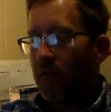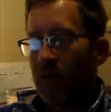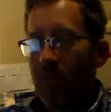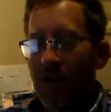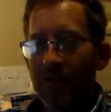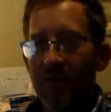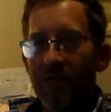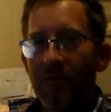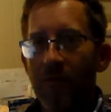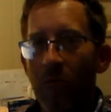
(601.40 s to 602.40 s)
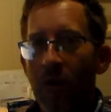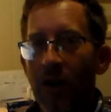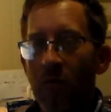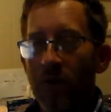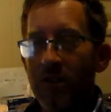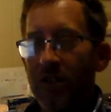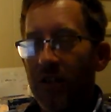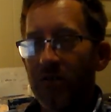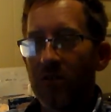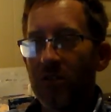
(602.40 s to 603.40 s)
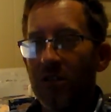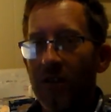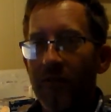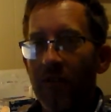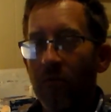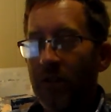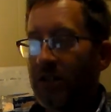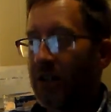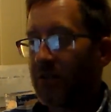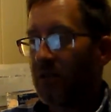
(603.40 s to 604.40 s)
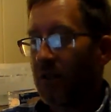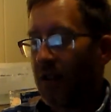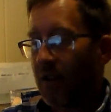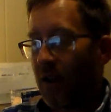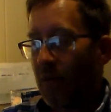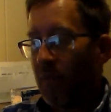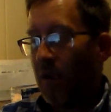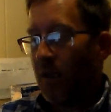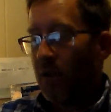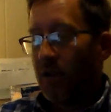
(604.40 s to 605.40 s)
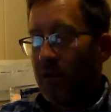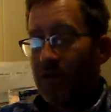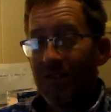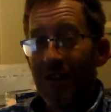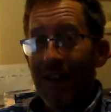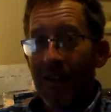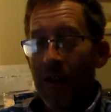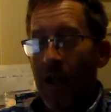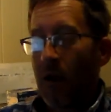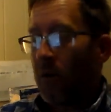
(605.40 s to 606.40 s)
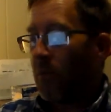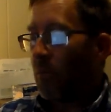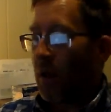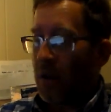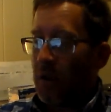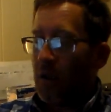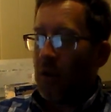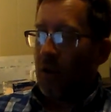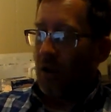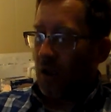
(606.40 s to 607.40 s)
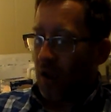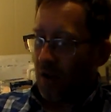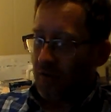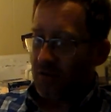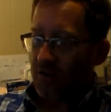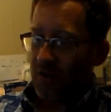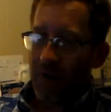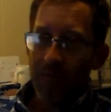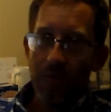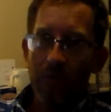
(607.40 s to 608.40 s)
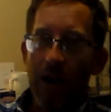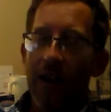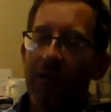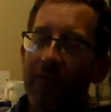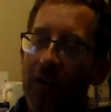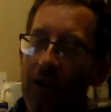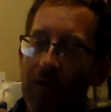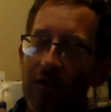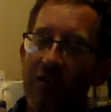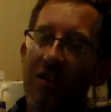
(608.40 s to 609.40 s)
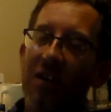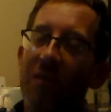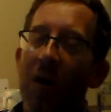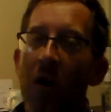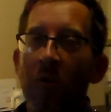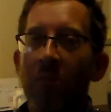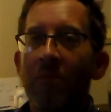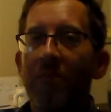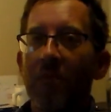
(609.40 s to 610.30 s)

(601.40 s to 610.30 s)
If anybody's from around Winchester, she lived in Winchester at that time. She's dead now, but somebody pulled right out in front of her and she T-boned them.